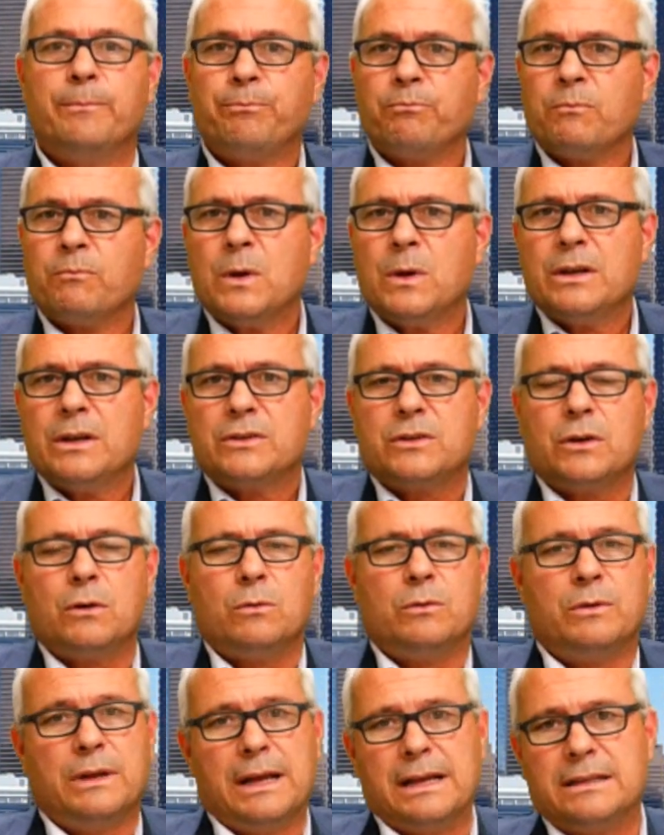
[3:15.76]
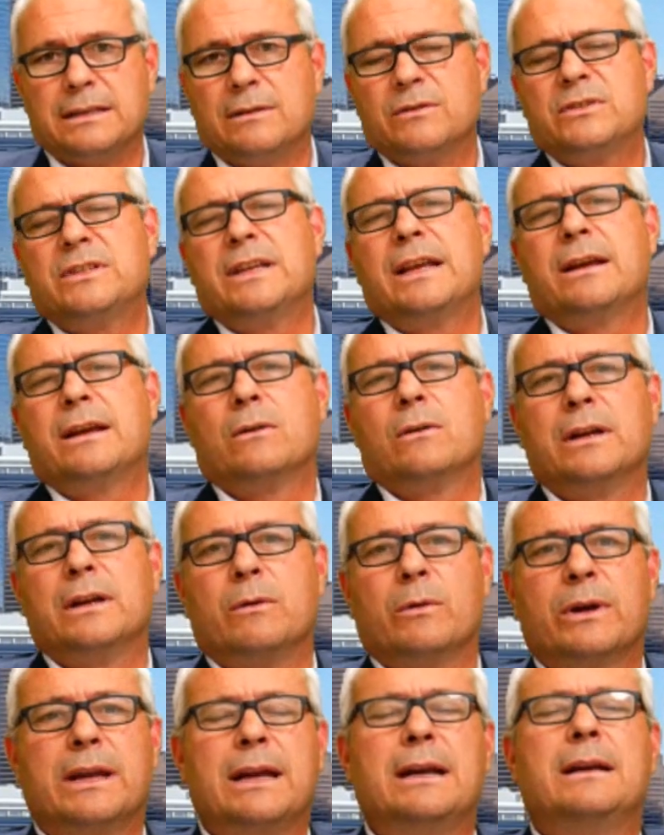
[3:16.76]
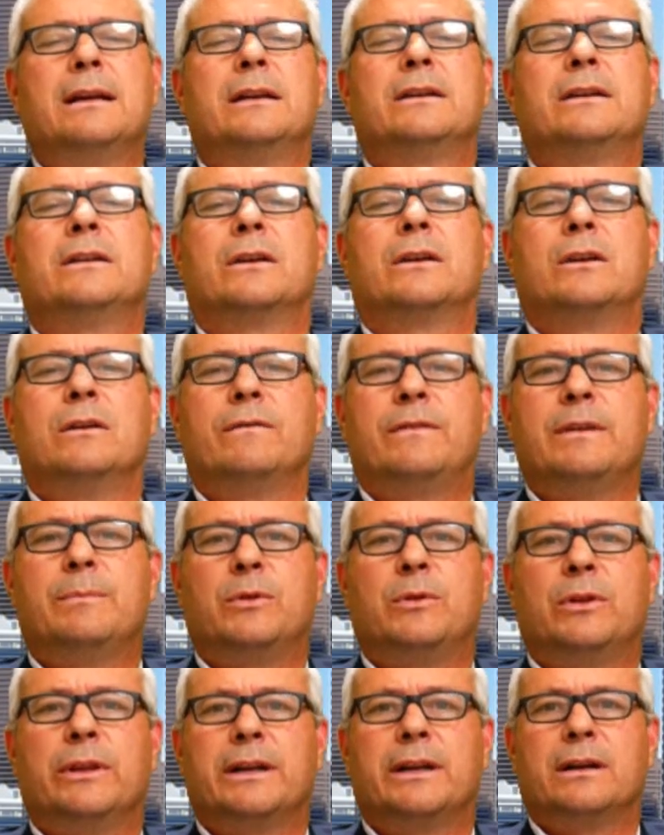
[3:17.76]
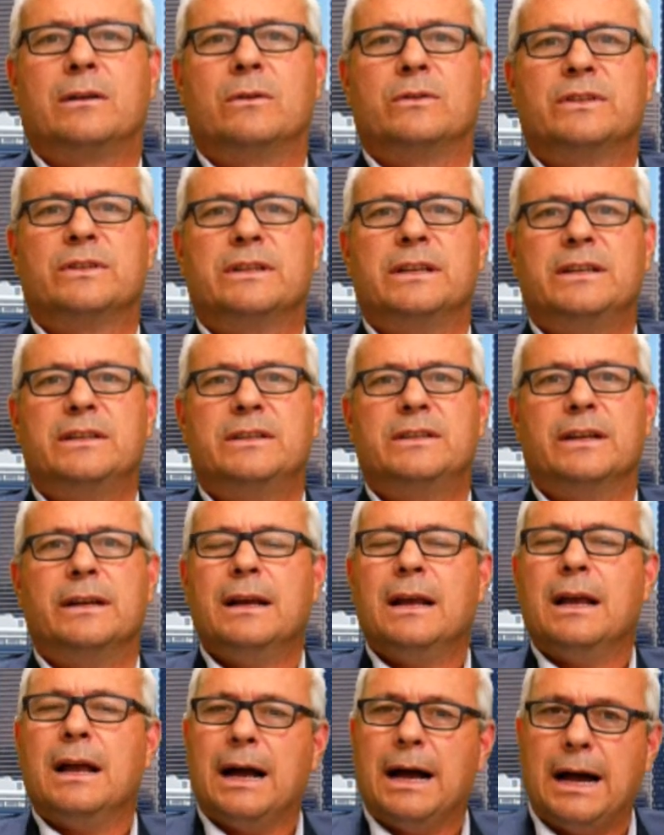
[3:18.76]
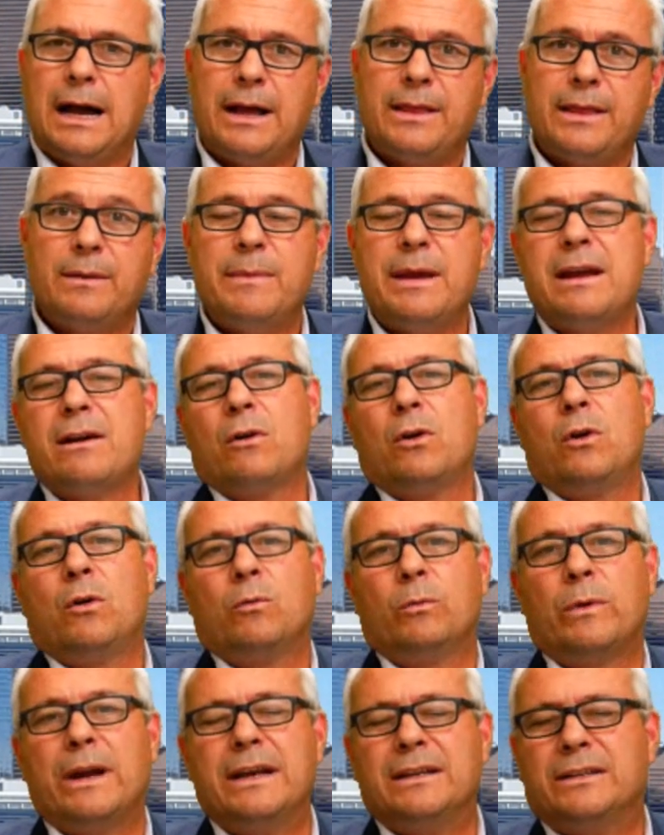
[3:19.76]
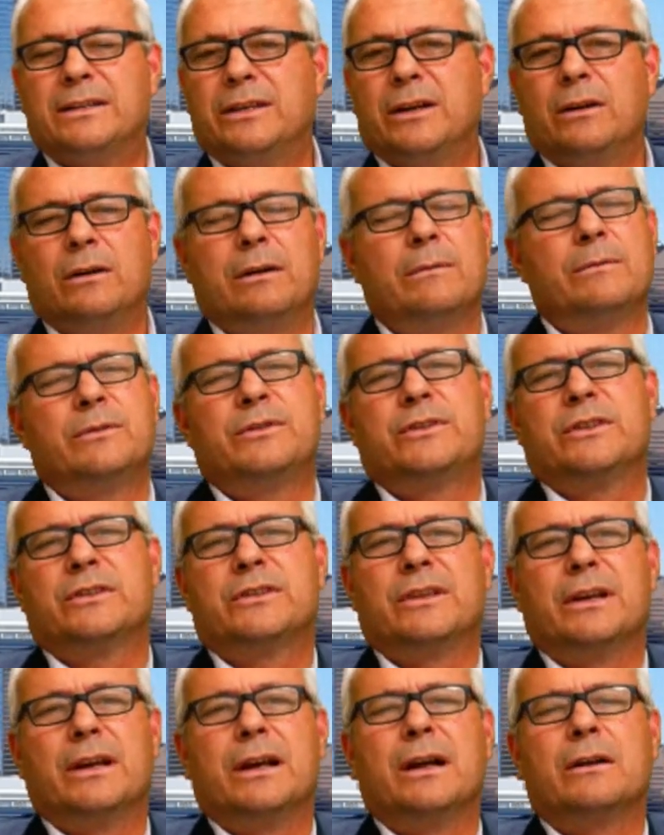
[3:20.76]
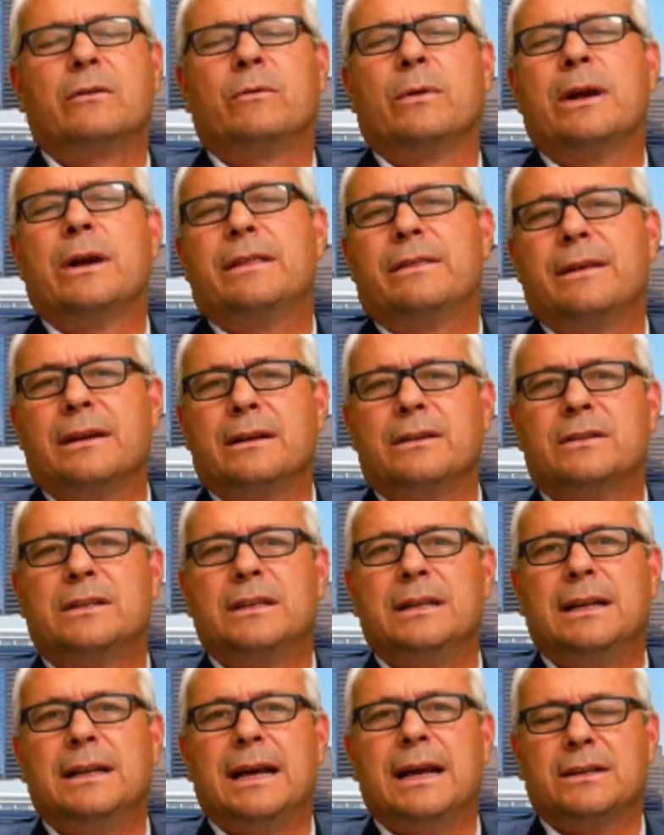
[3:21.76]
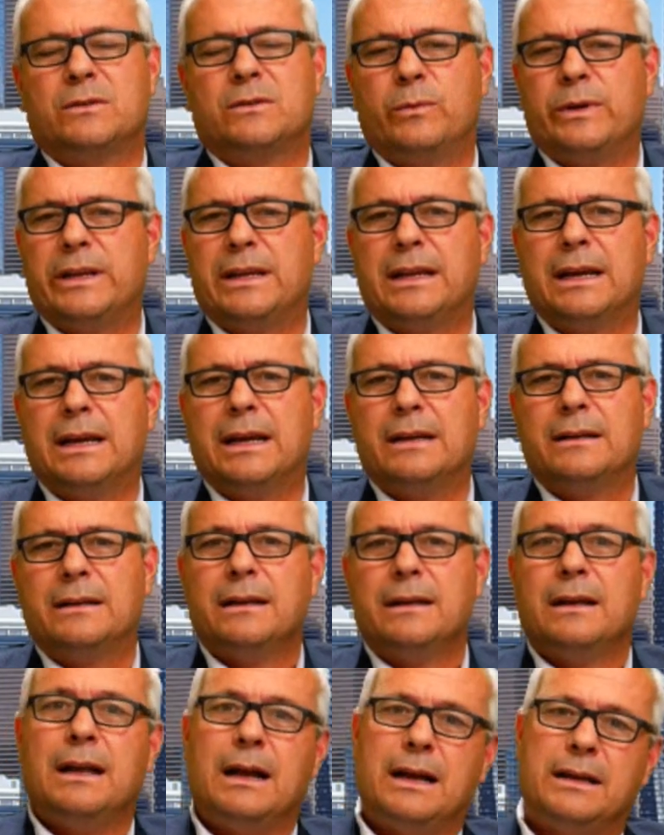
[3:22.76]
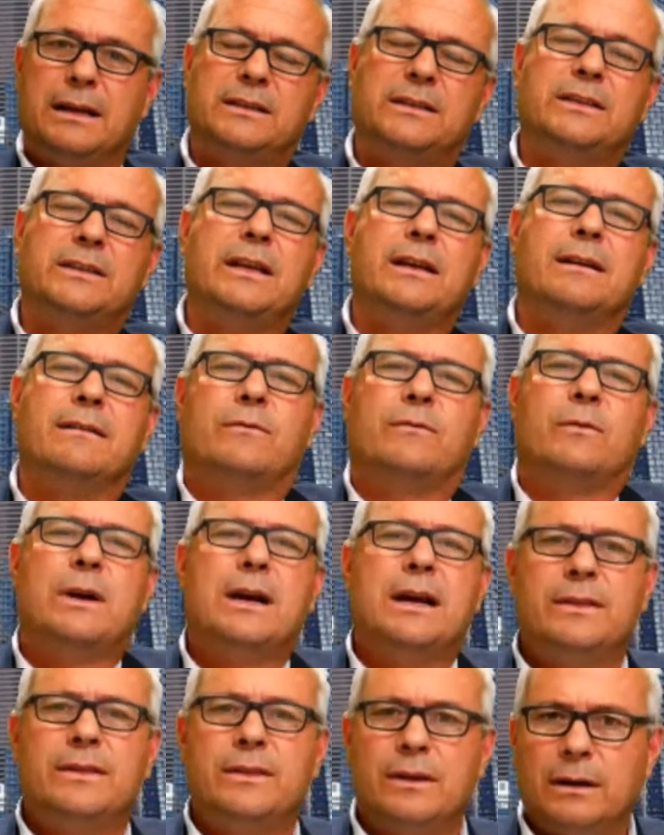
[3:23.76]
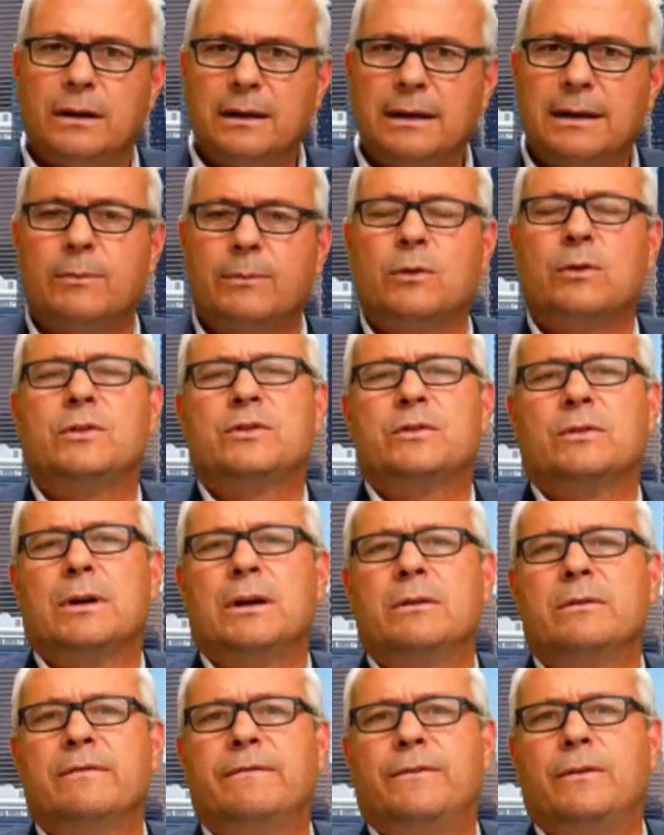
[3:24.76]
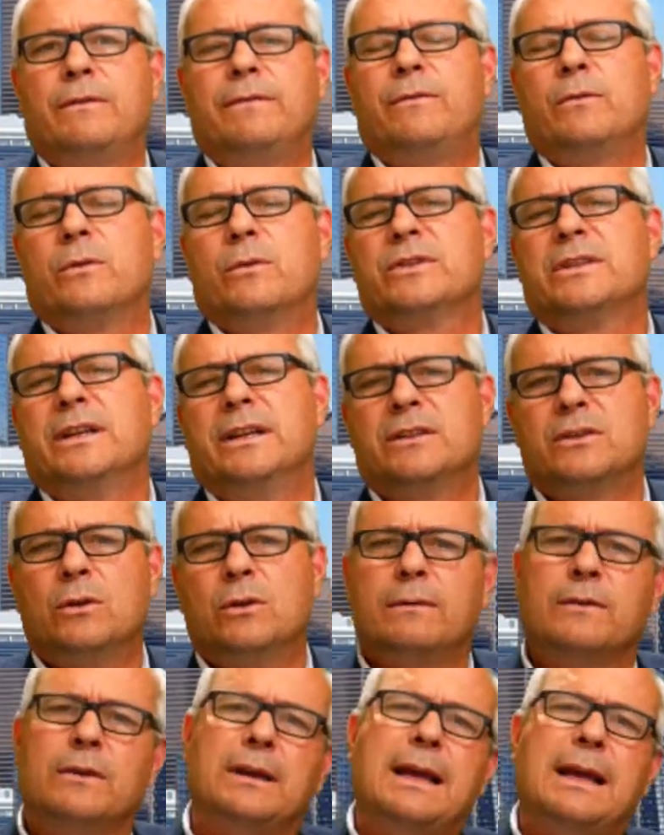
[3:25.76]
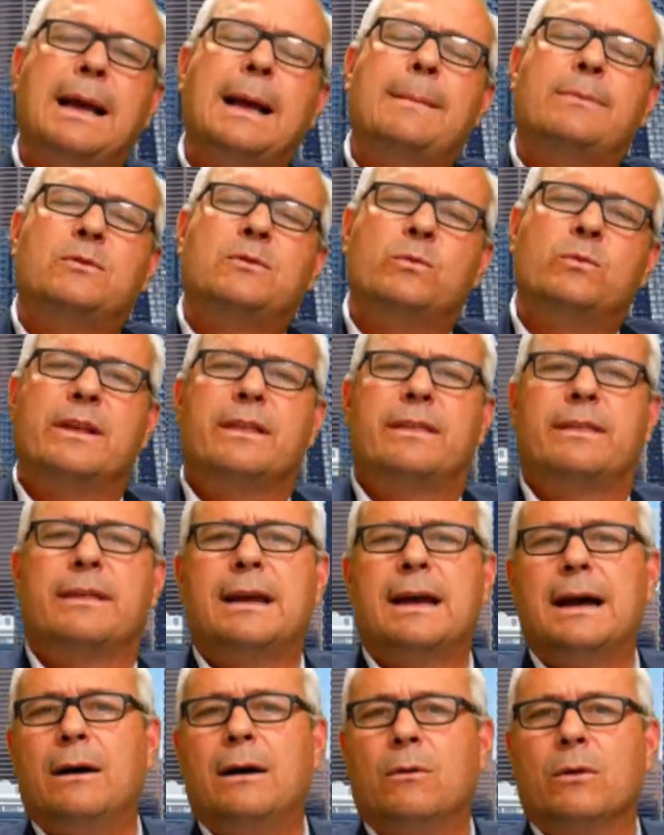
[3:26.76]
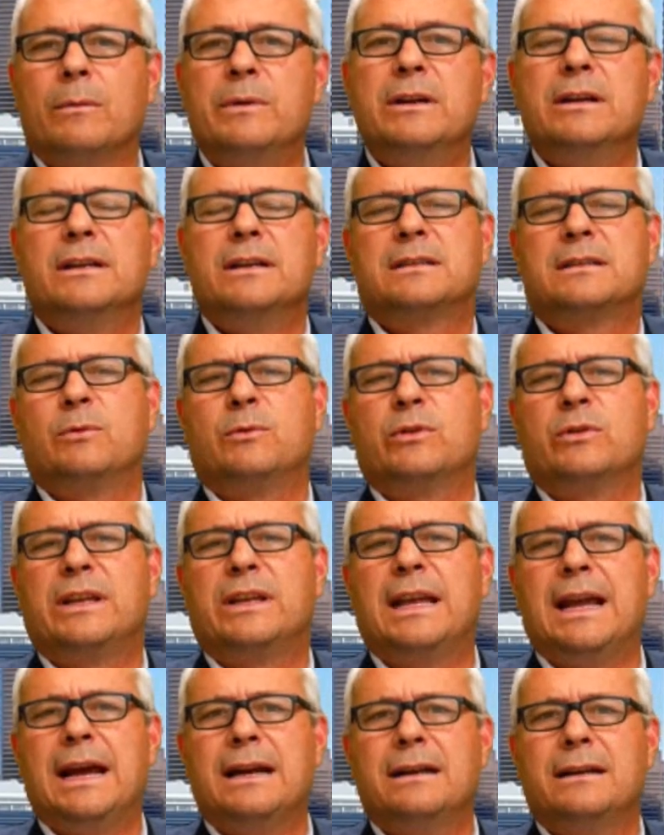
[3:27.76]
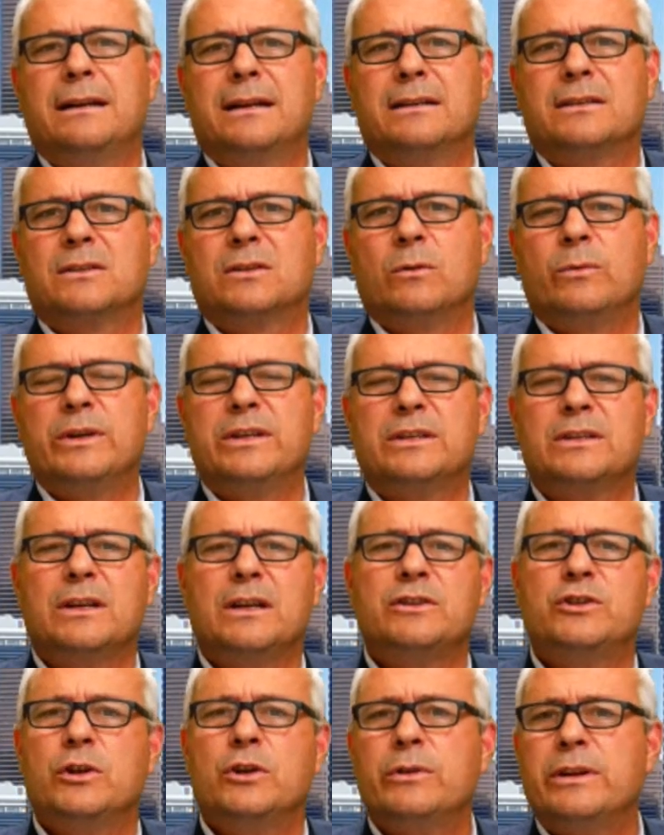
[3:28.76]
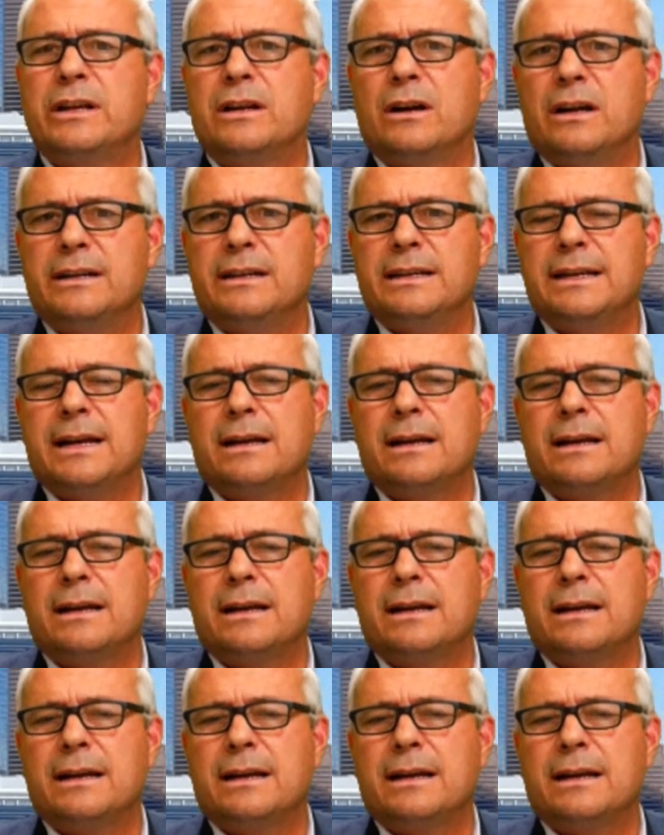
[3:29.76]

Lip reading: So, as I was saying earlier, we're getting into the goofy political season. The mayoral race, it was just a great thing to see last weekend. A sea of red. The Liberals are out in full force, and it's overlapped with our municipal candidates. So we saw Jody Gondek,